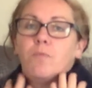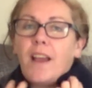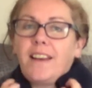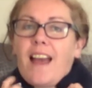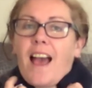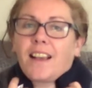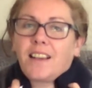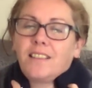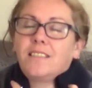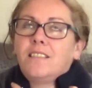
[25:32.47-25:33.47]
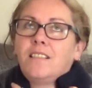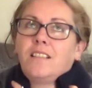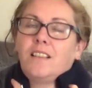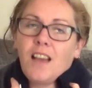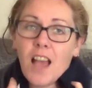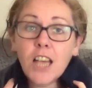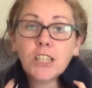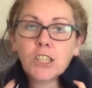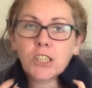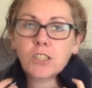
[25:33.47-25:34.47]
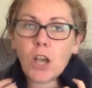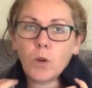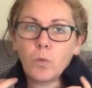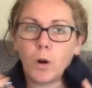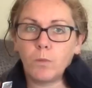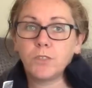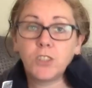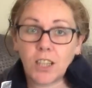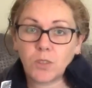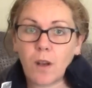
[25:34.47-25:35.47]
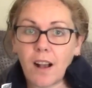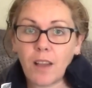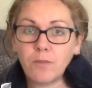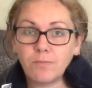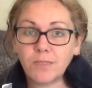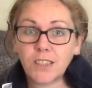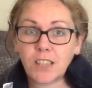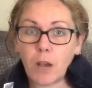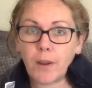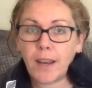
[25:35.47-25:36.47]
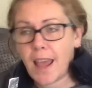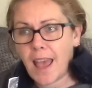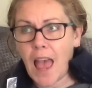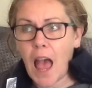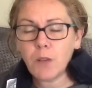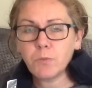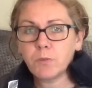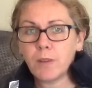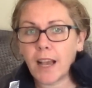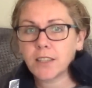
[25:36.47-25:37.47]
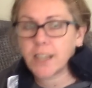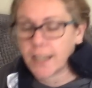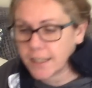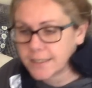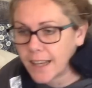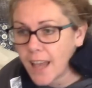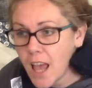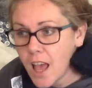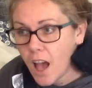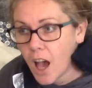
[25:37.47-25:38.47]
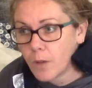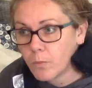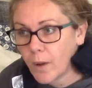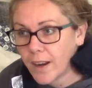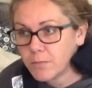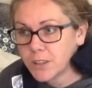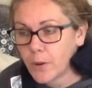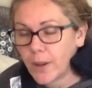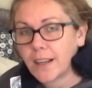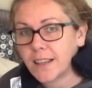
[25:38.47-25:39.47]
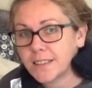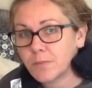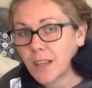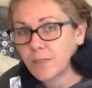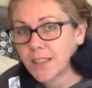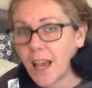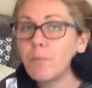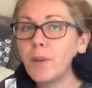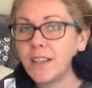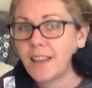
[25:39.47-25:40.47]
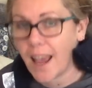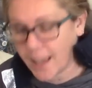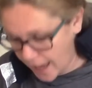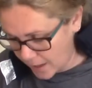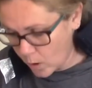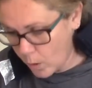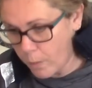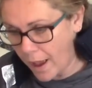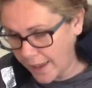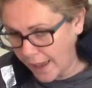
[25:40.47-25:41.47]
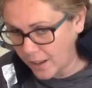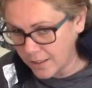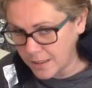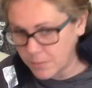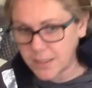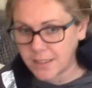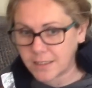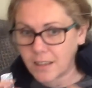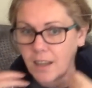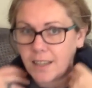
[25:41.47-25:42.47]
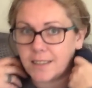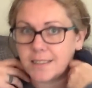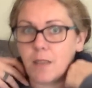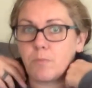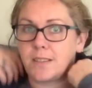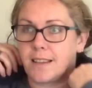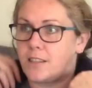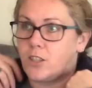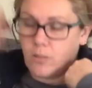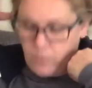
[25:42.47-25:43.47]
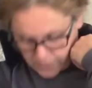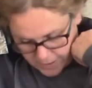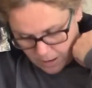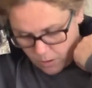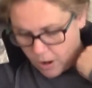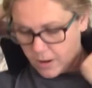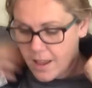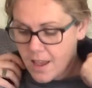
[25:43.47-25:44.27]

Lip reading: my neck. Oh, so warm just while I'm sewing. It helps me actually, because when I'm sewing, I sometimes get a bit of neck ache or back ache because I'm stuck in the same position for so long.